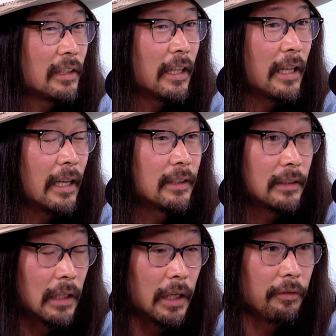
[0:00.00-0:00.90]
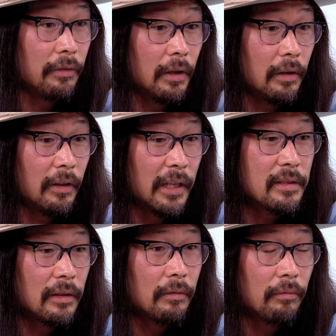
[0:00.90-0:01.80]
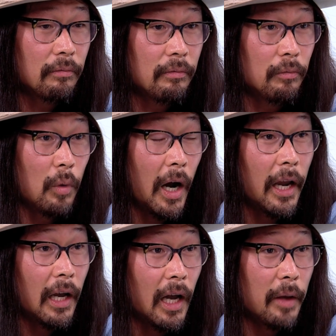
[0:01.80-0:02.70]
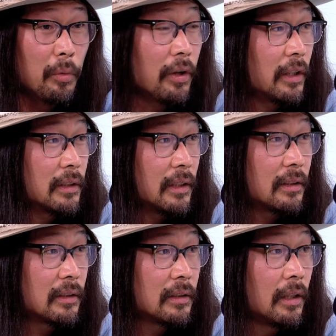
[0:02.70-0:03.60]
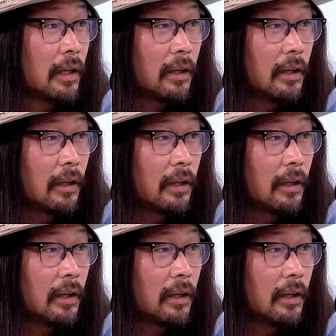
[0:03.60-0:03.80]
And that's that's why High Point exists.